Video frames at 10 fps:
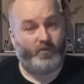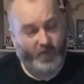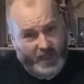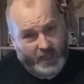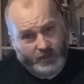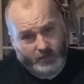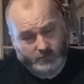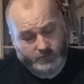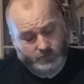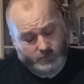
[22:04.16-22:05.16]
a raid
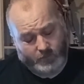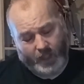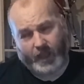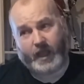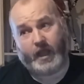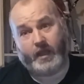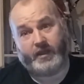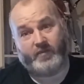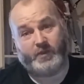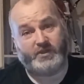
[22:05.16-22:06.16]
and
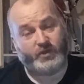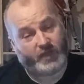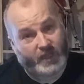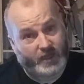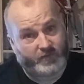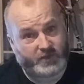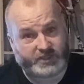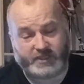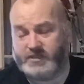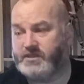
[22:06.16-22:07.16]
have been tuning in ever
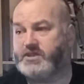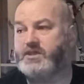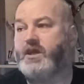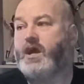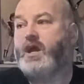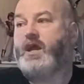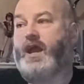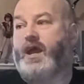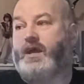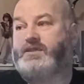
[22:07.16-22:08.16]
since.
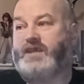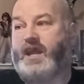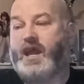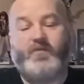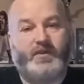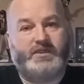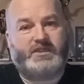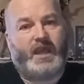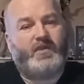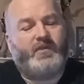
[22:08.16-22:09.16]
It's Evan and
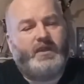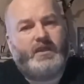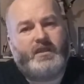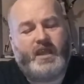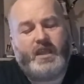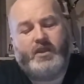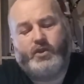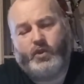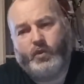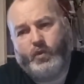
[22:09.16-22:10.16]
Stephanie. They
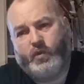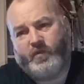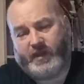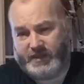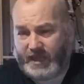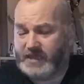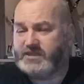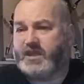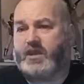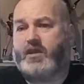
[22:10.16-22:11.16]
do
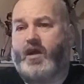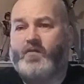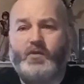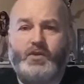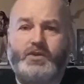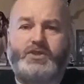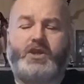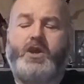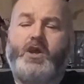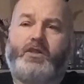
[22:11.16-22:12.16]
fantastic covers.
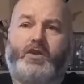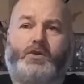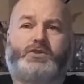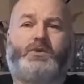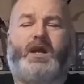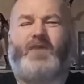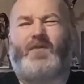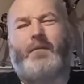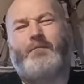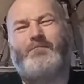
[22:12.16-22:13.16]
They also have
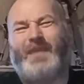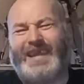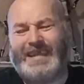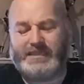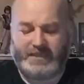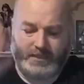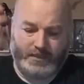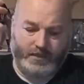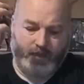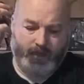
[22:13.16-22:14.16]

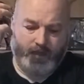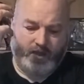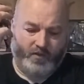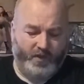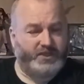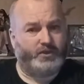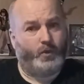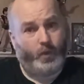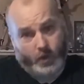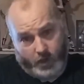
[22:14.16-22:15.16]
amazing
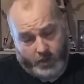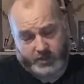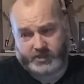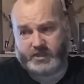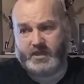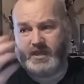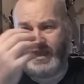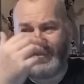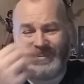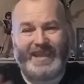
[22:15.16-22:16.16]
original works,
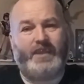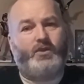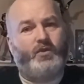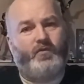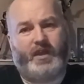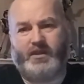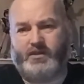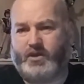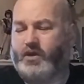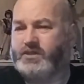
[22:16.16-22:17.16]
and they do
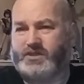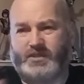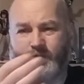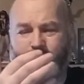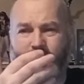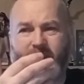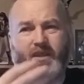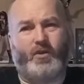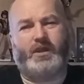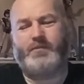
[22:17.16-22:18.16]
regular concerts.
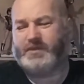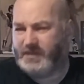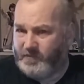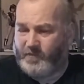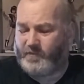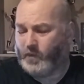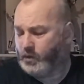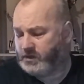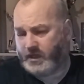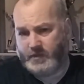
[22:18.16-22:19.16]
They're on, I believe,
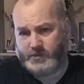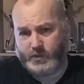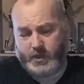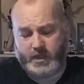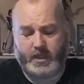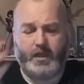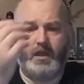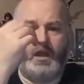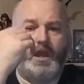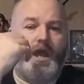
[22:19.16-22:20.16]
4 times a week.
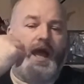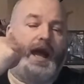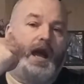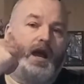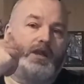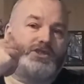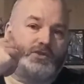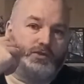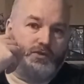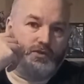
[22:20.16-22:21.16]

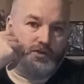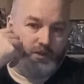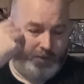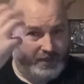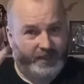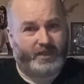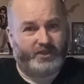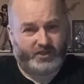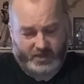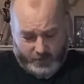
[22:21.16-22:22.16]
So there'll be a link in
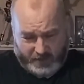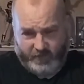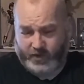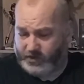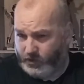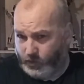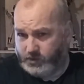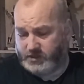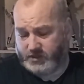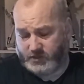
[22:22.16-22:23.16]
the description for
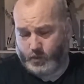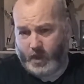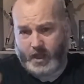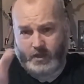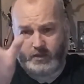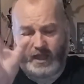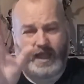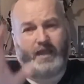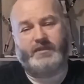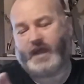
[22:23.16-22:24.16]
those as well,
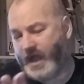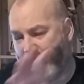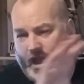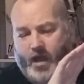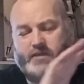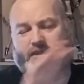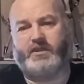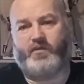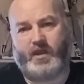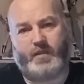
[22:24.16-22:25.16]
and I
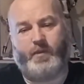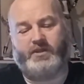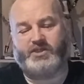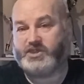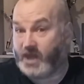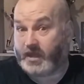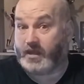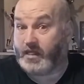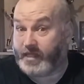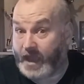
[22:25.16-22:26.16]
heartily recommend you
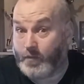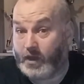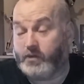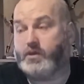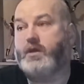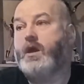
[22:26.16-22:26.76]
checking them out.